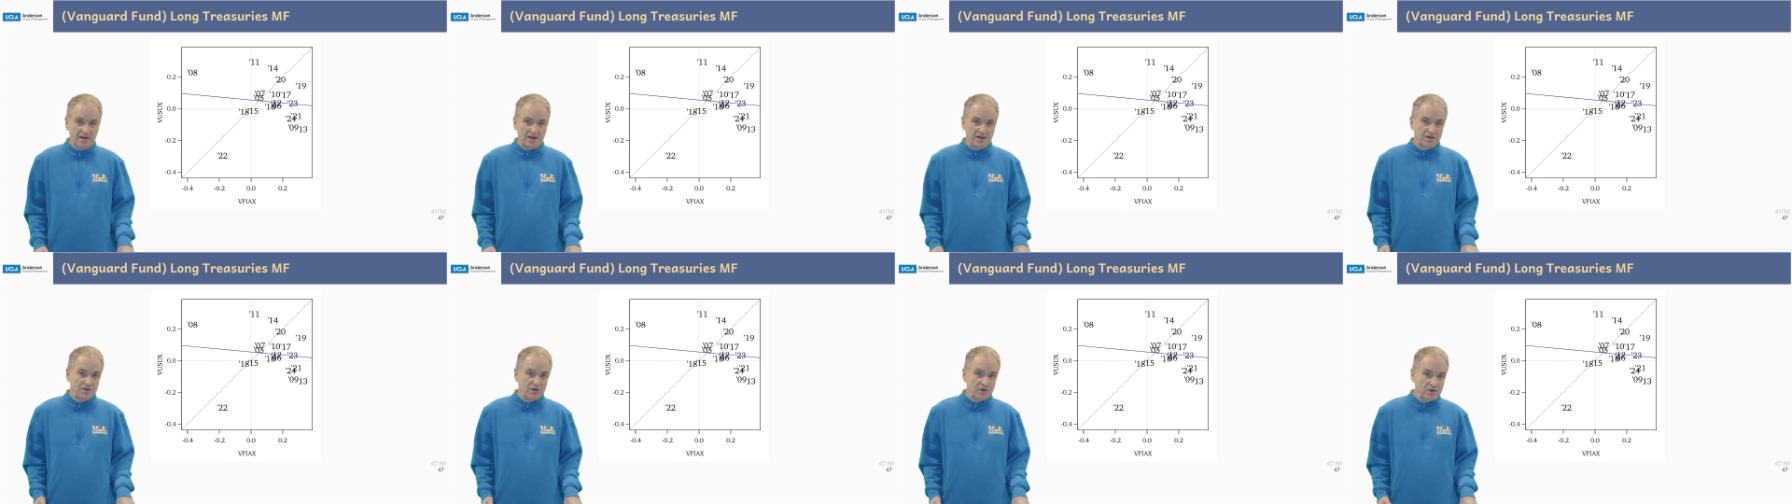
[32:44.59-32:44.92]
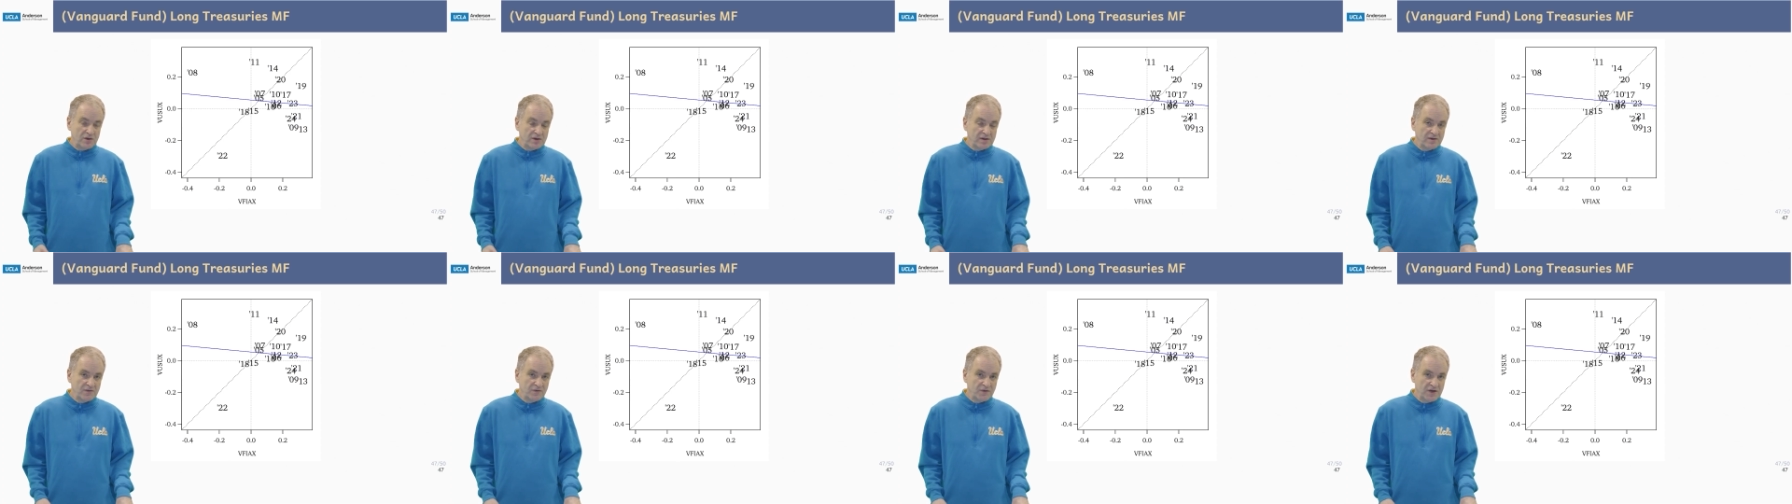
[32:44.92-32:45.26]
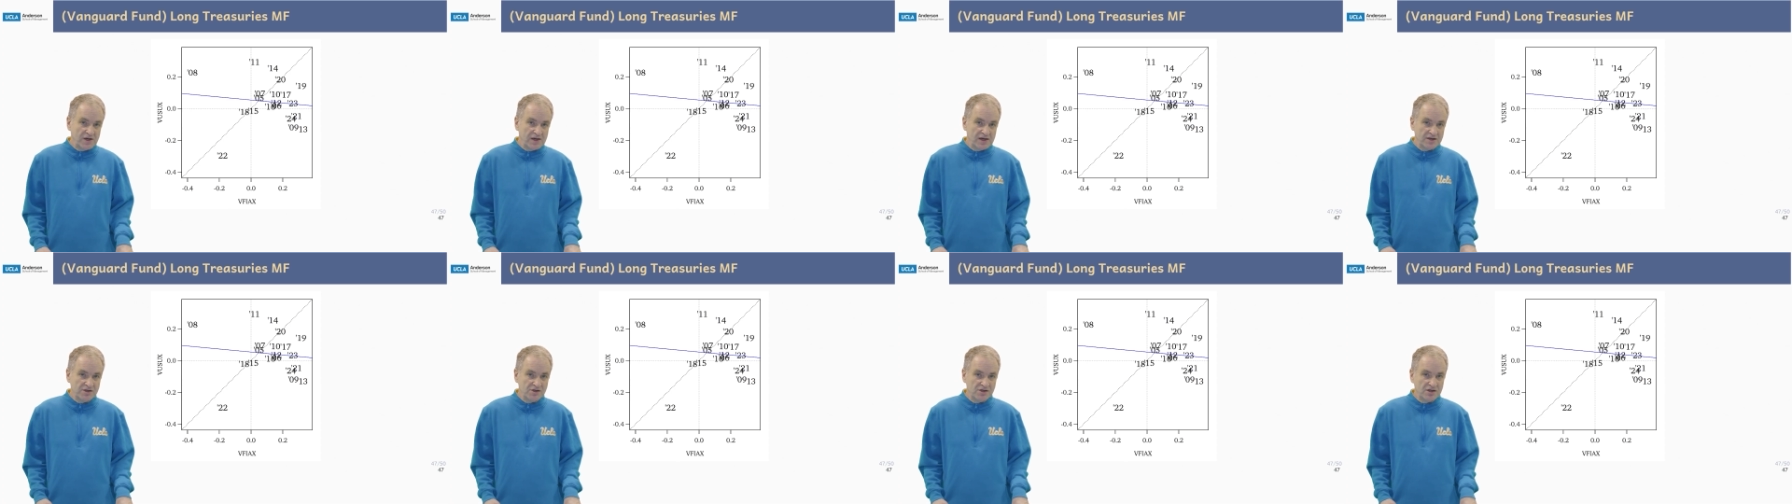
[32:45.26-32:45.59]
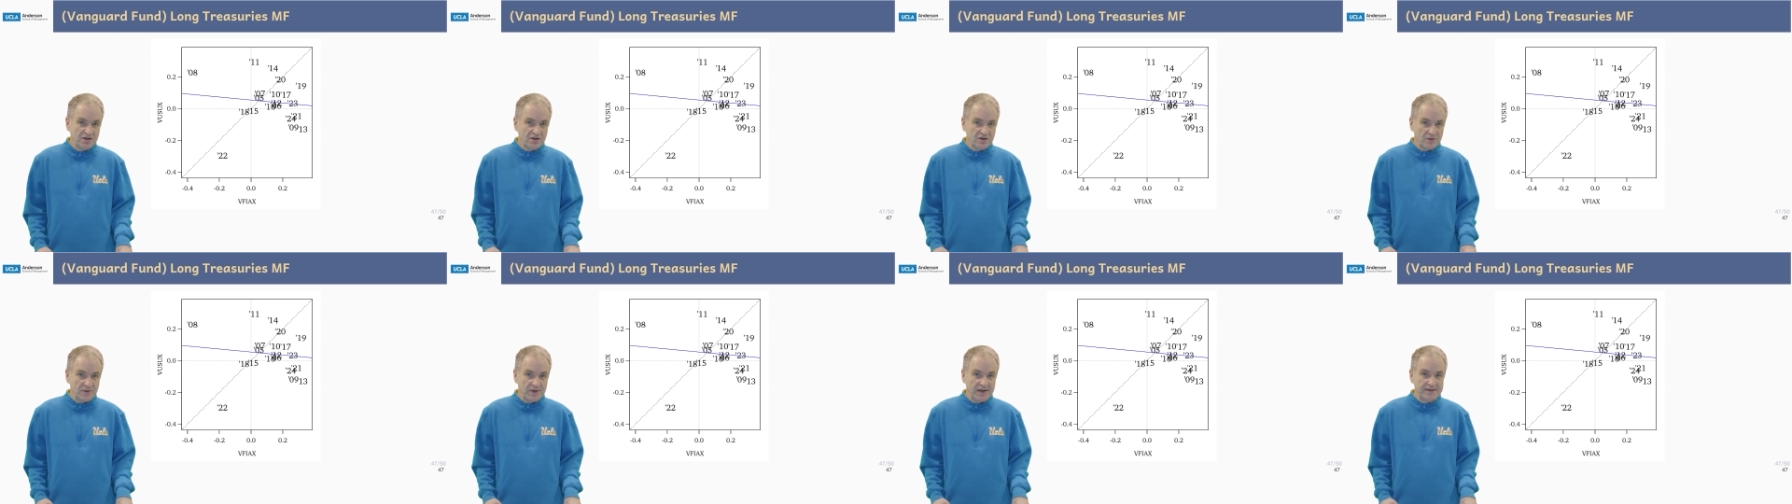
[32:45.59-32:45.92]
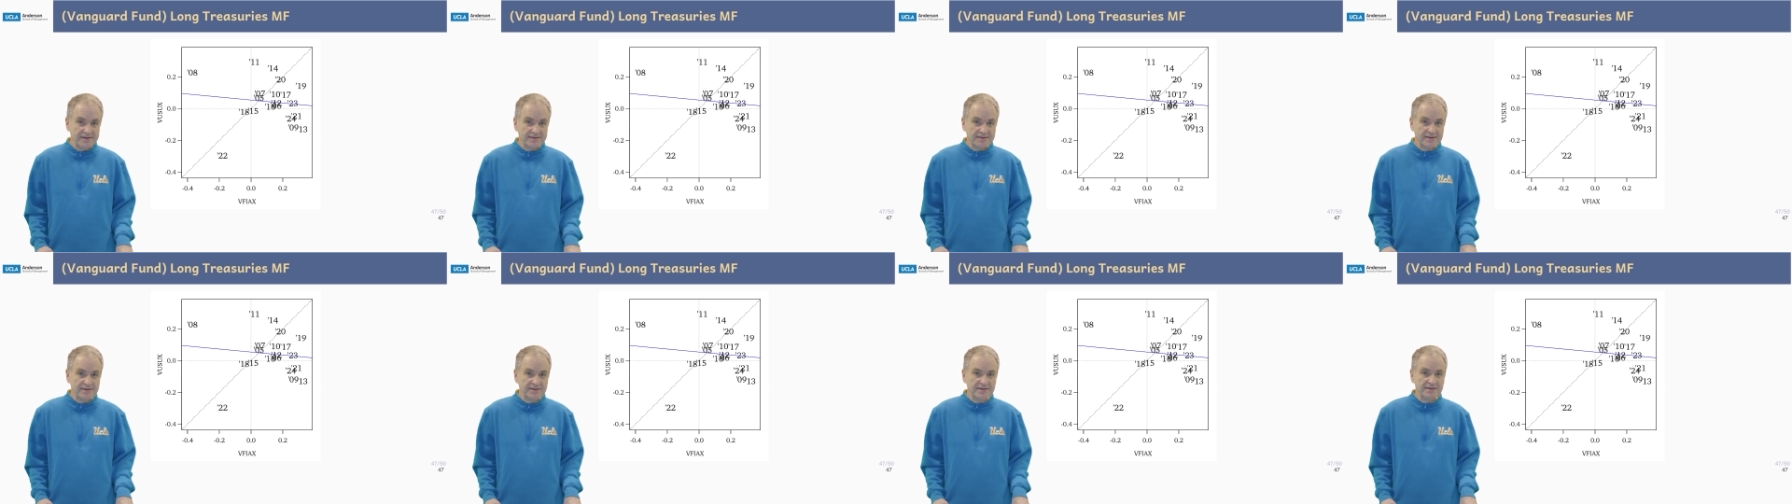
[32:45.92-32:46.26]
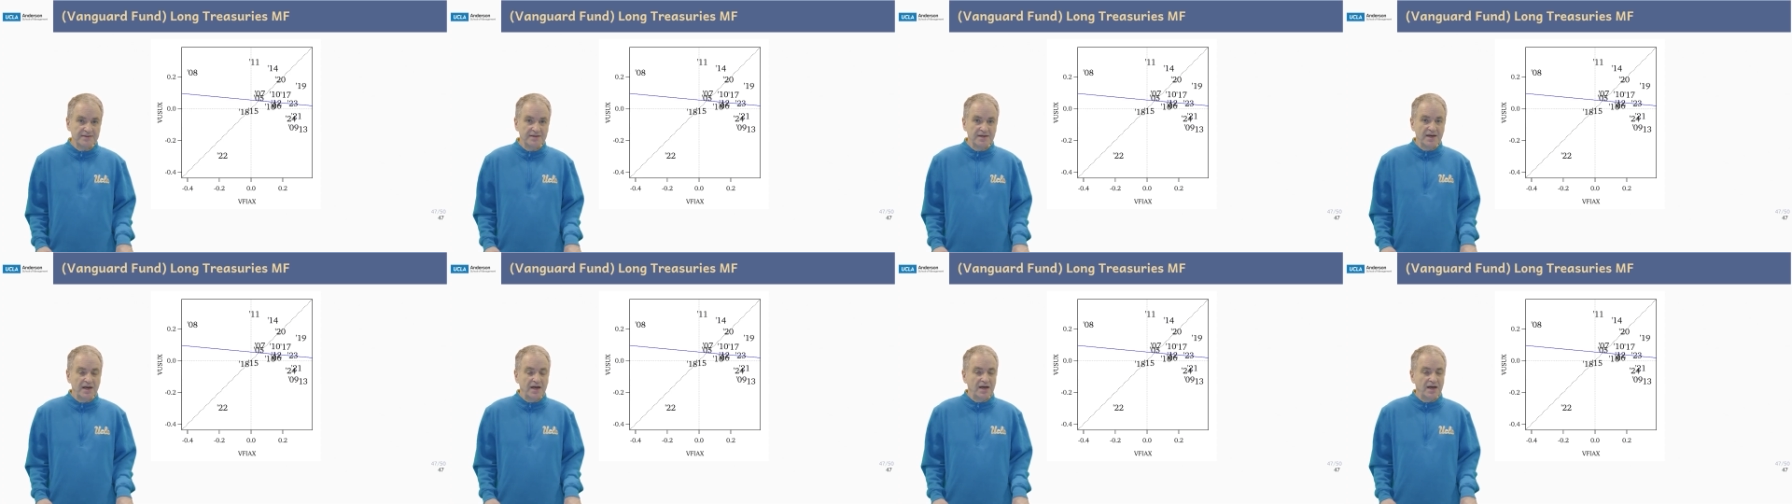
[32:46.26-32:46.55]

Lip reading: During the financial crisis,